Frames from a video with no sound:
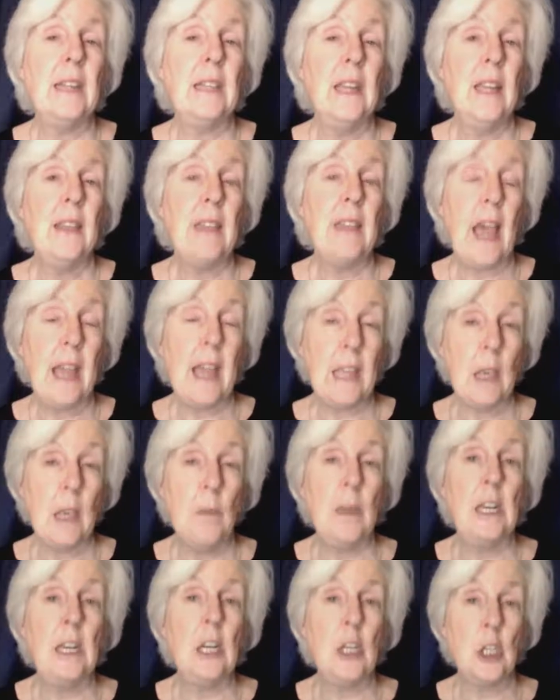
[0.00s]
that
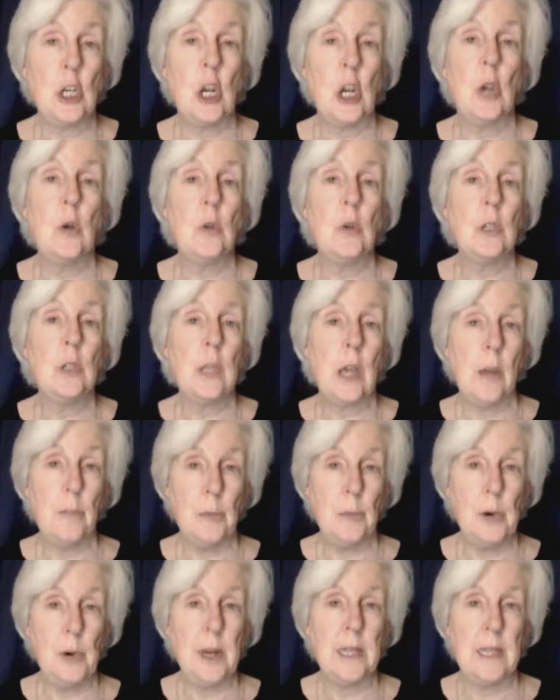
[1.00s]
committee chose a
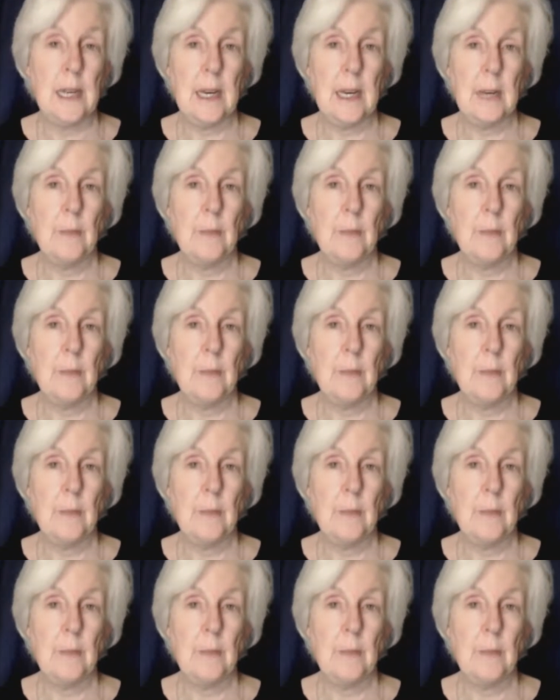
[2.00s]
president.